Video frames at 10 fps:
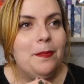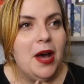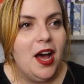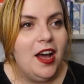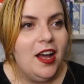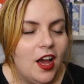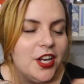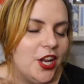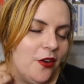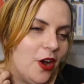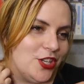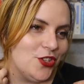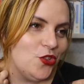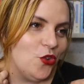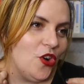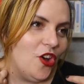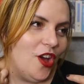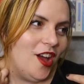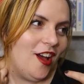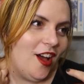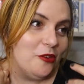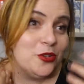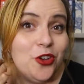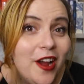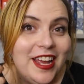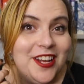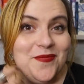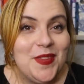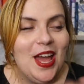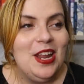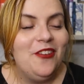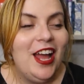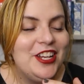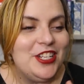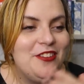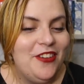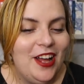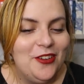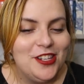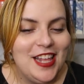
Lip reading: But I don't know, I just thought I would try it. And I've actually found